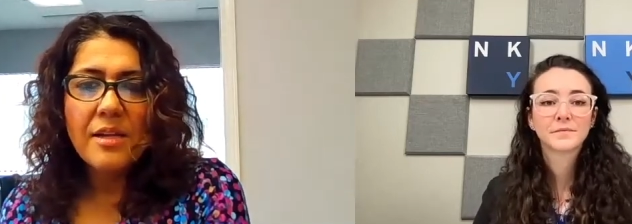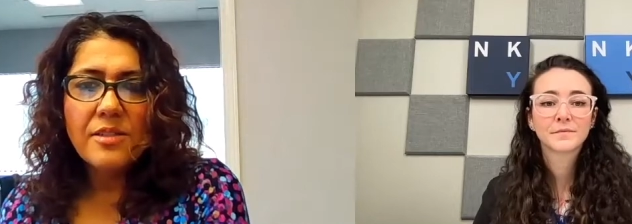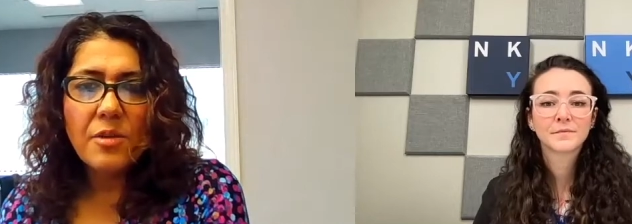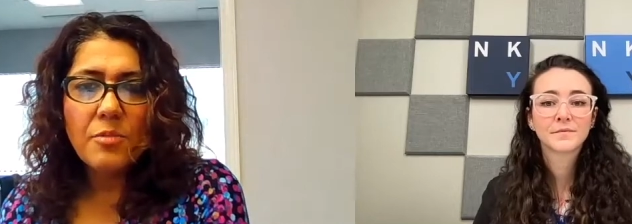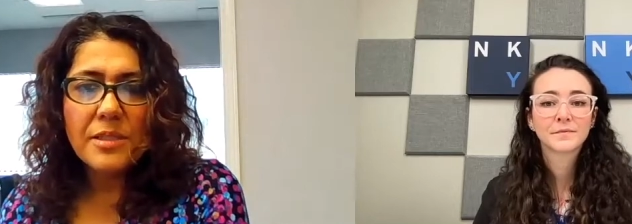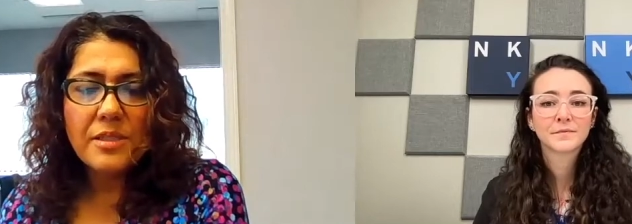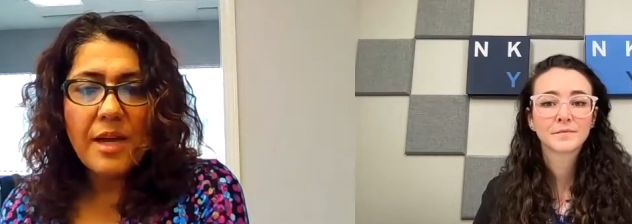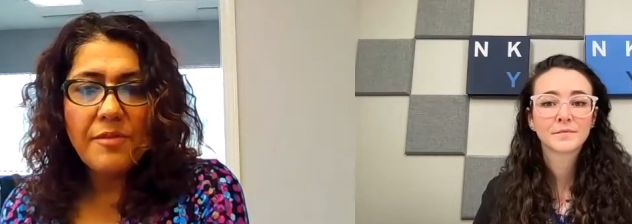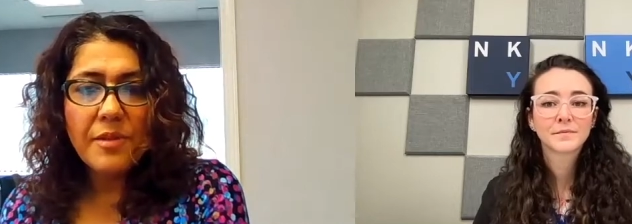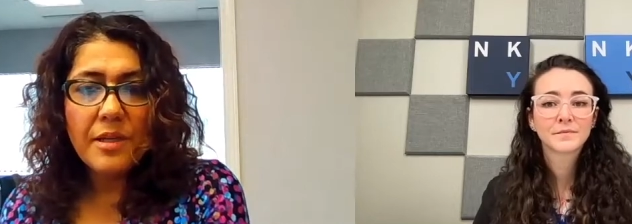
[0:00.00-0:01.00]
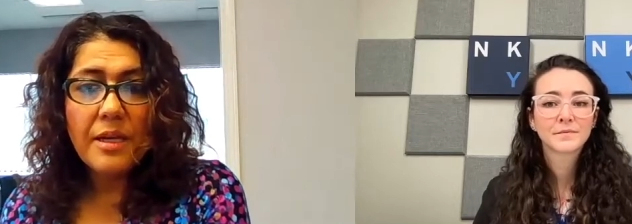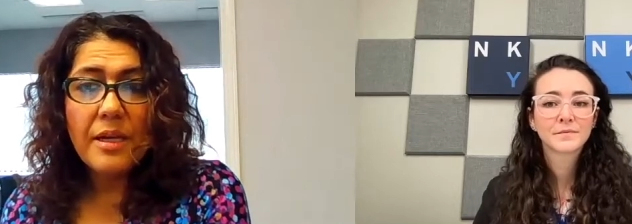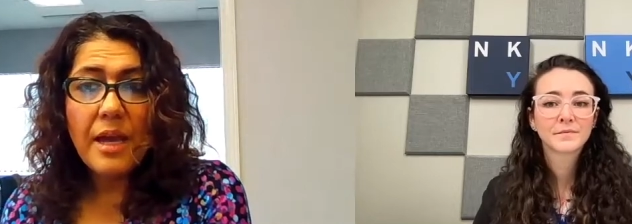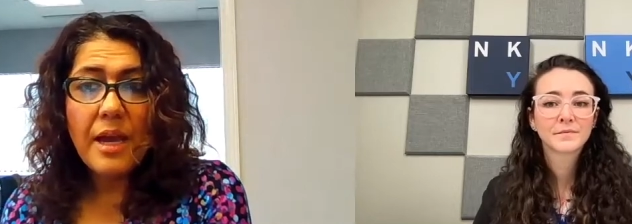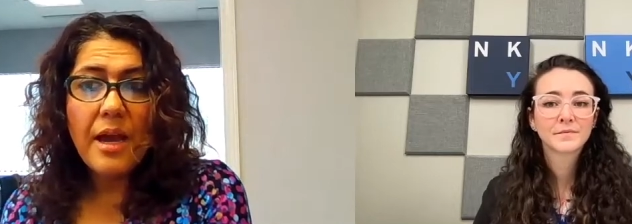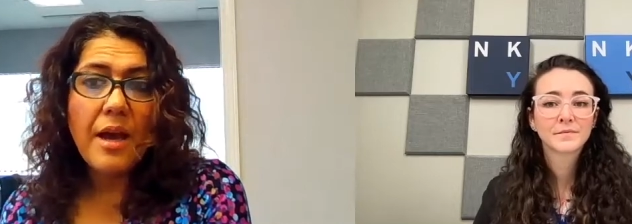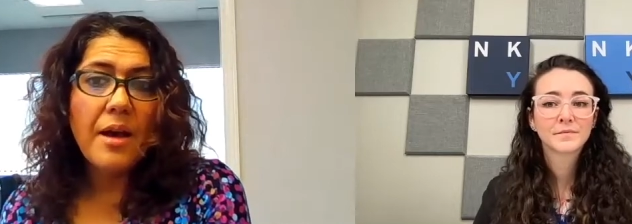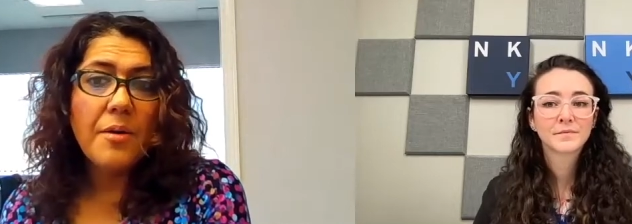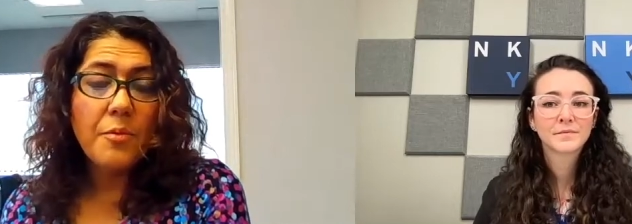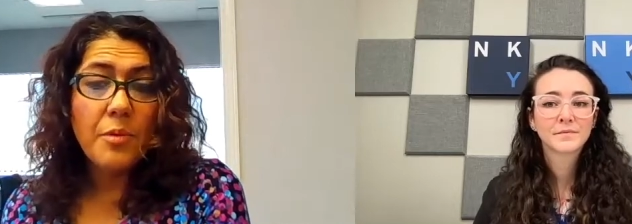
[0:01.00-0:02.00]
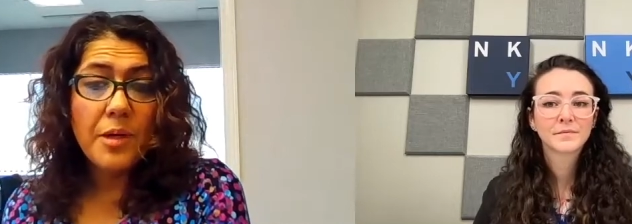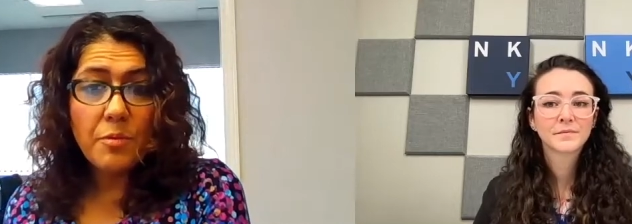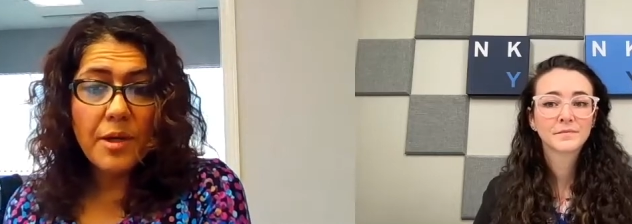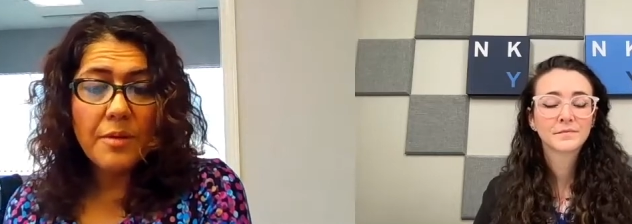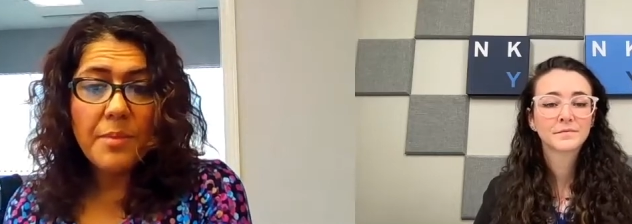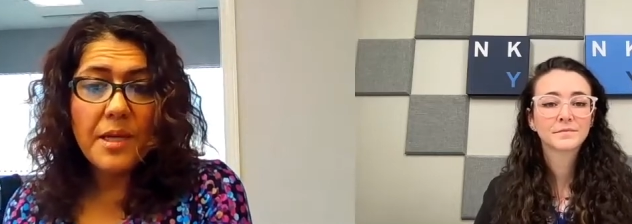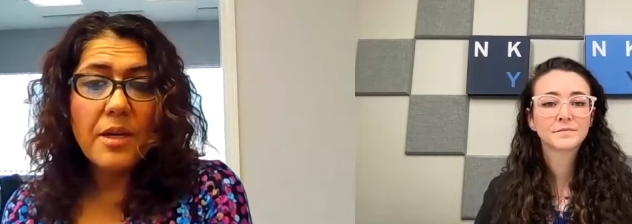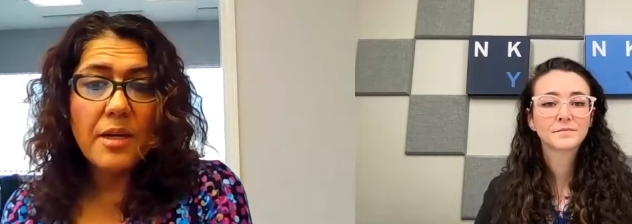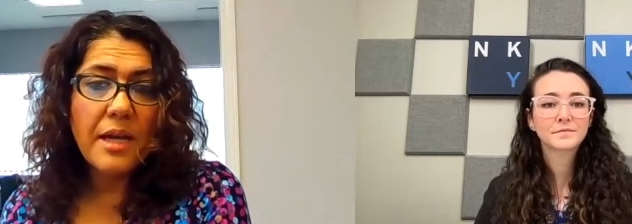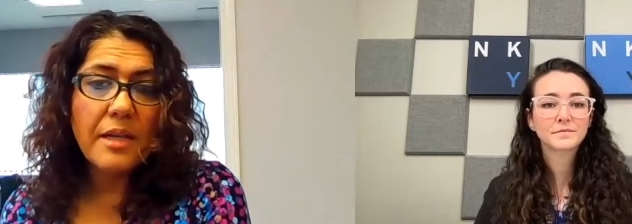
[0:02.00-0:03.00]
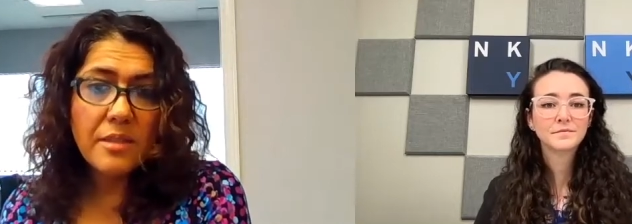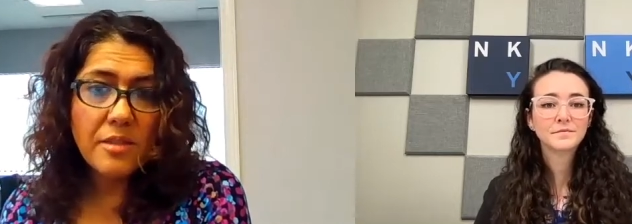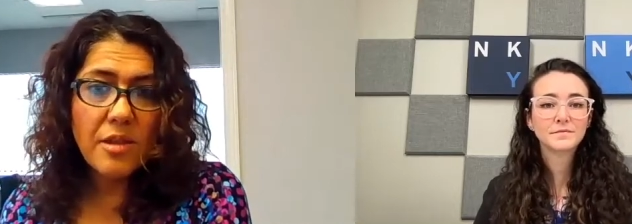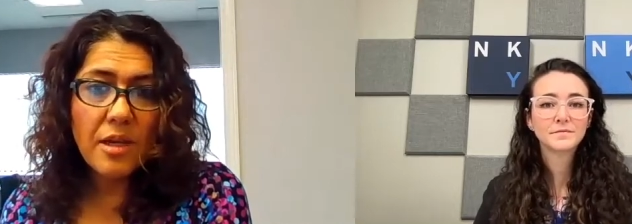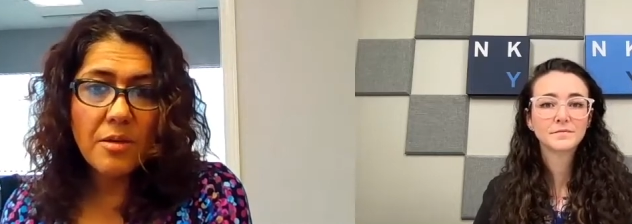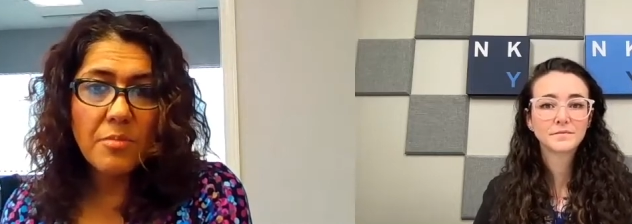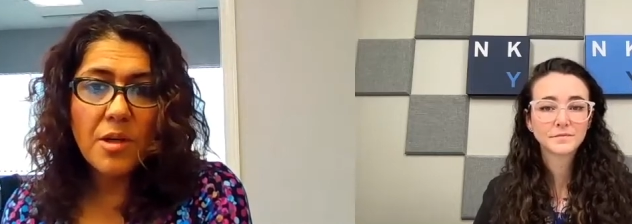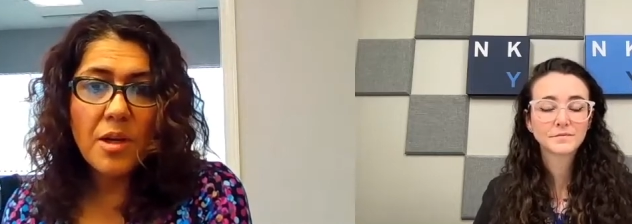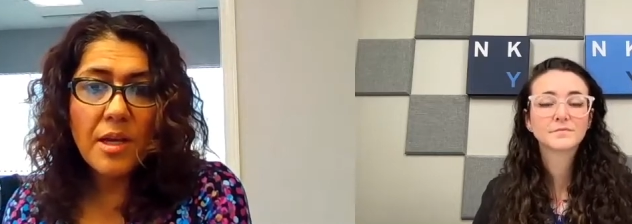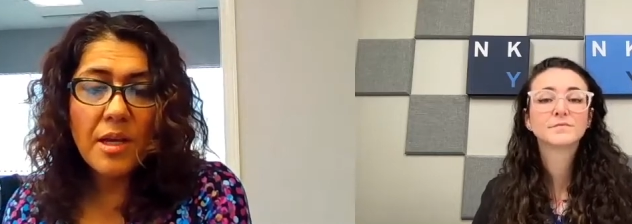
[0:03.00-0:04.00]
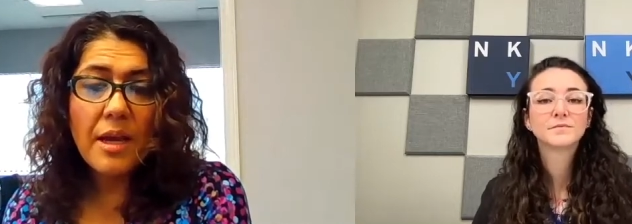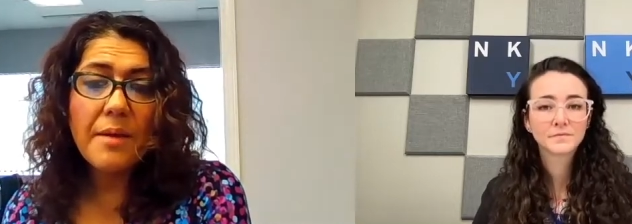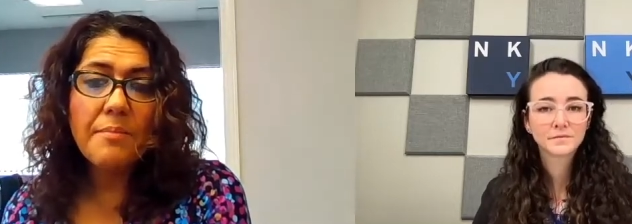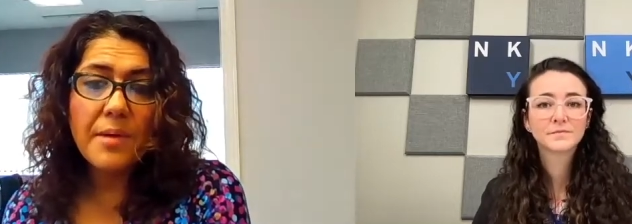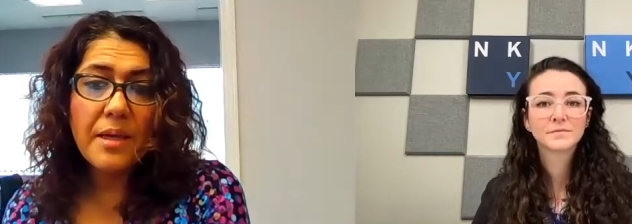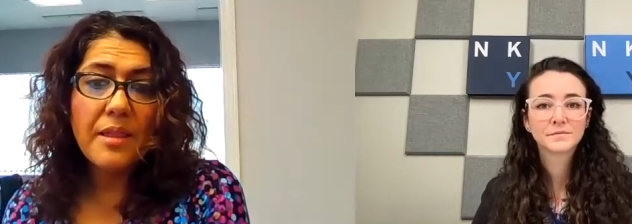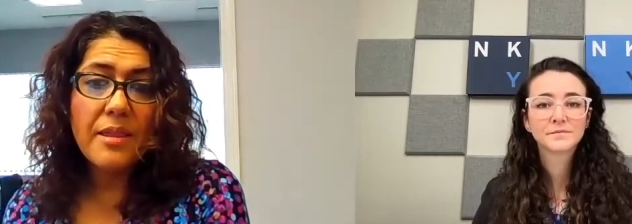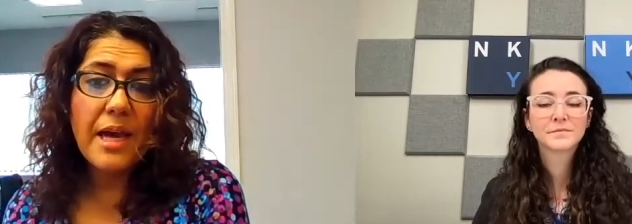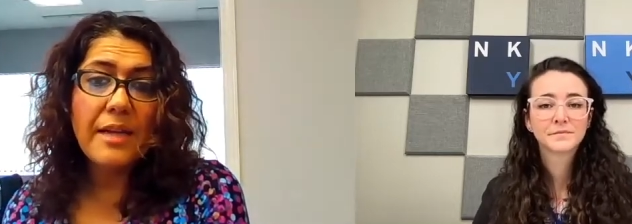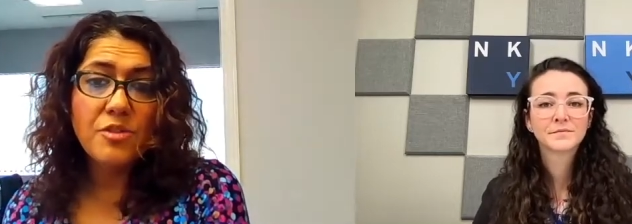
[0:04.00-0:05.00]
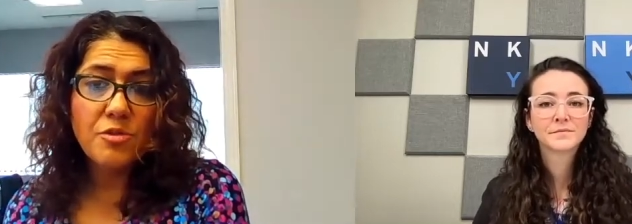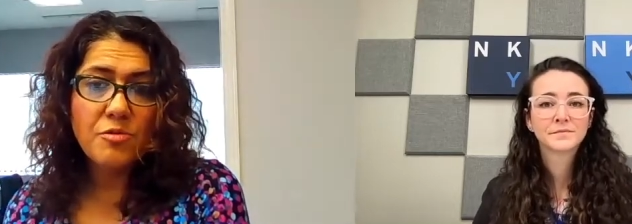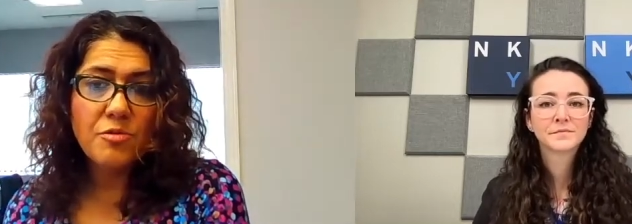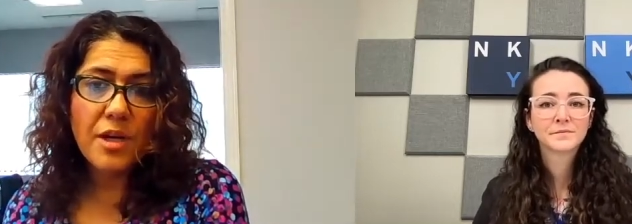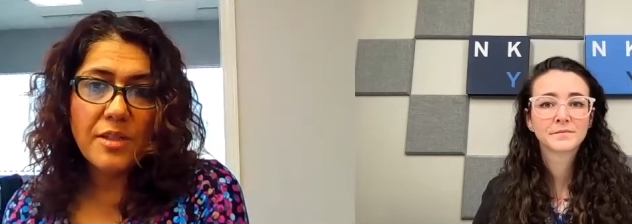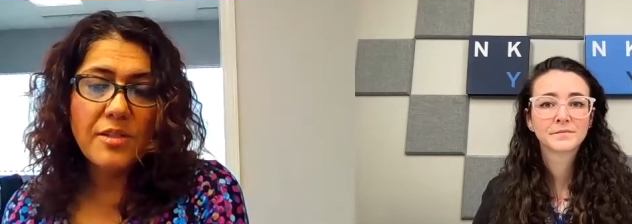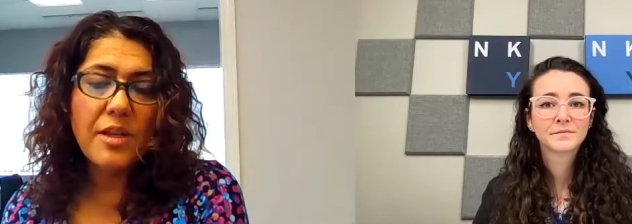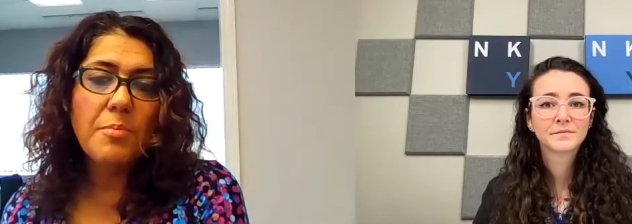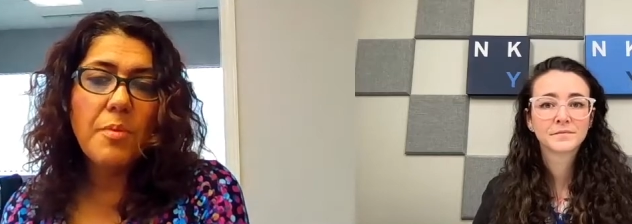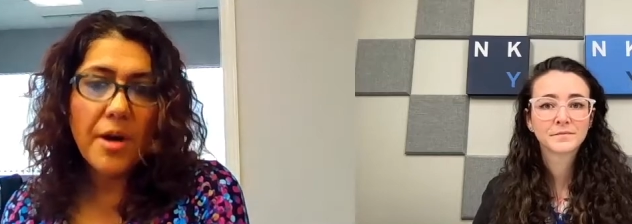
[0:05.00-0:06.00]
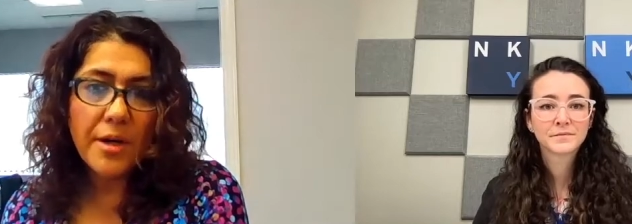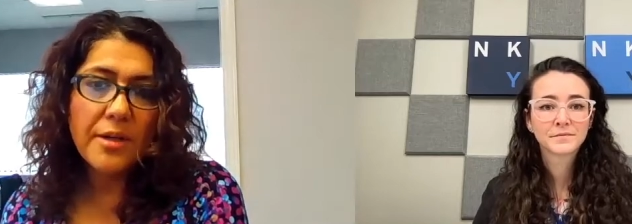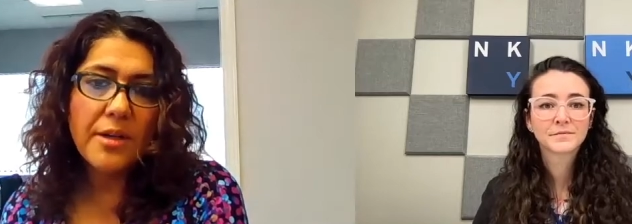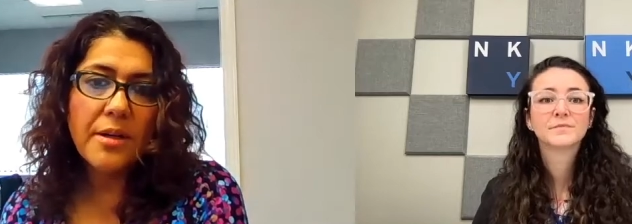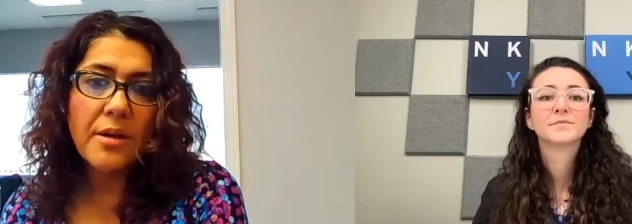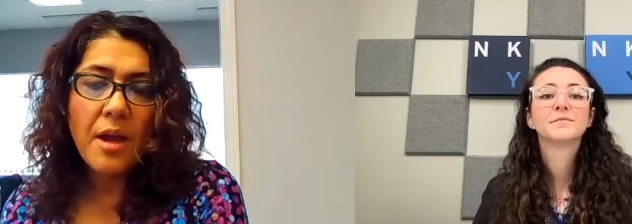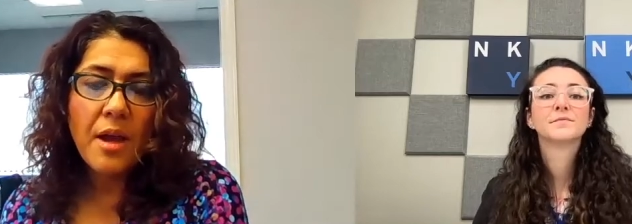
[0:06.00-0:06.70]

Speaker 1: So we definitely uh, we want to be connected to the community and be that trusted partner,